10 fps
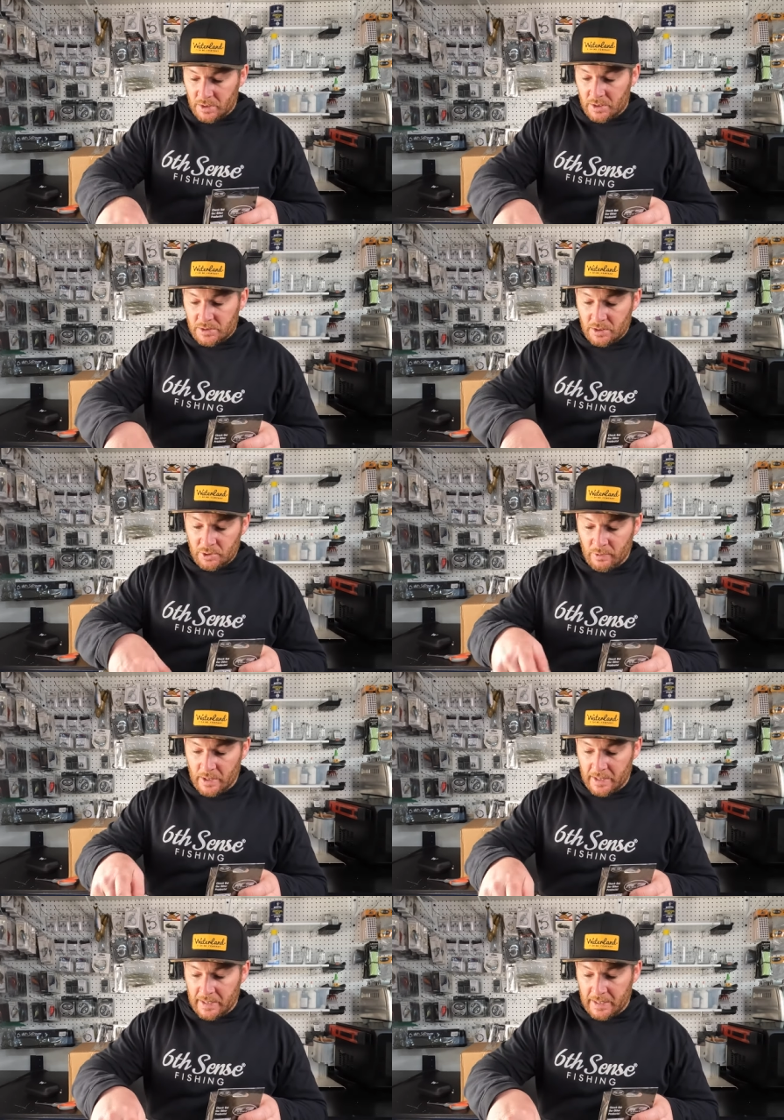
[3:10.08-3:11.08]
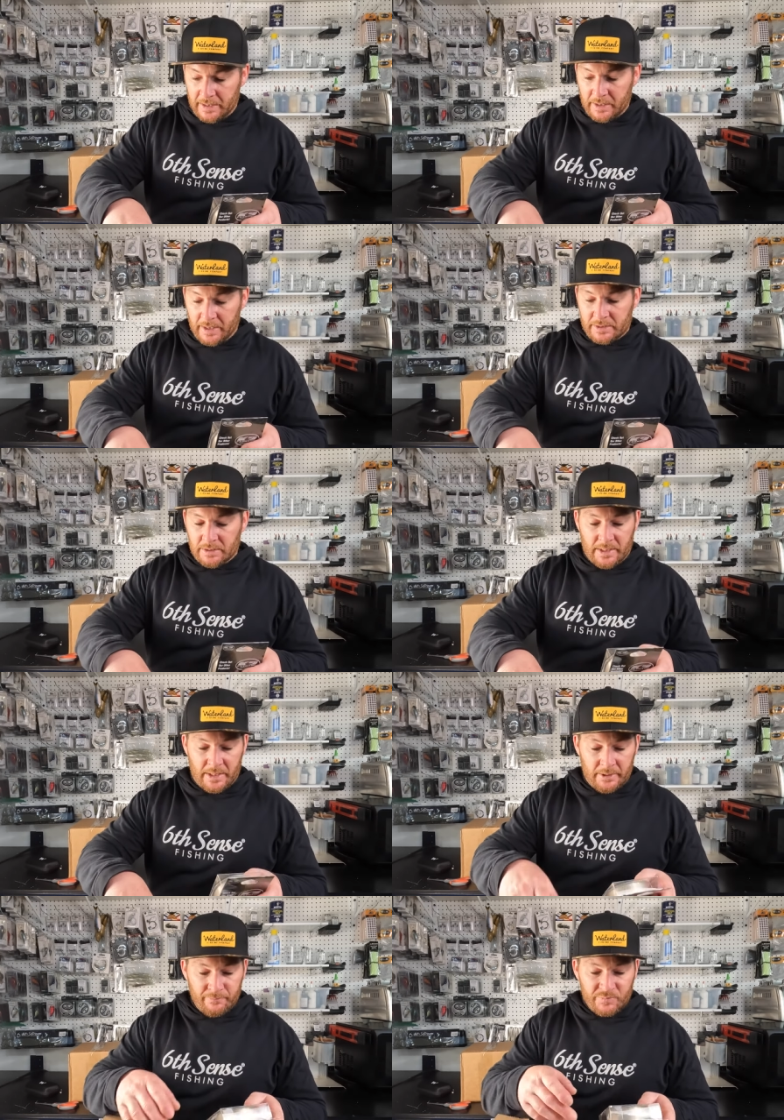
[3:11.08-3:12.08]
and tell you why I got the
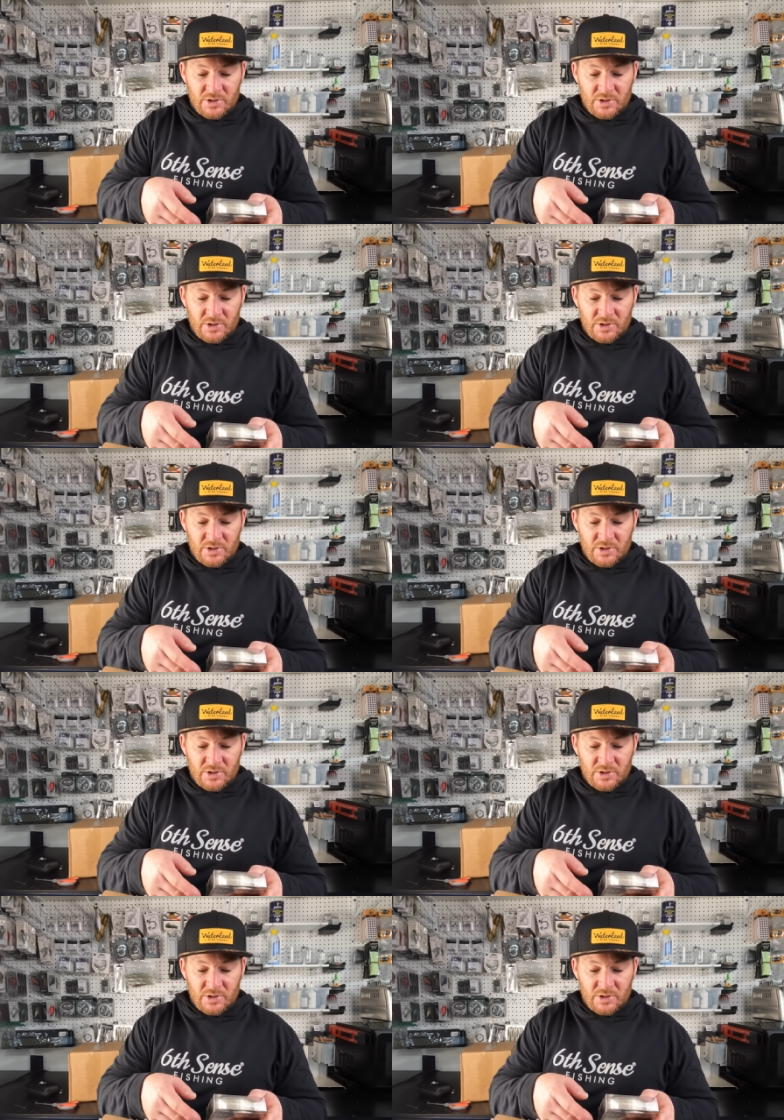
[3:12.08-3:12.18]
line.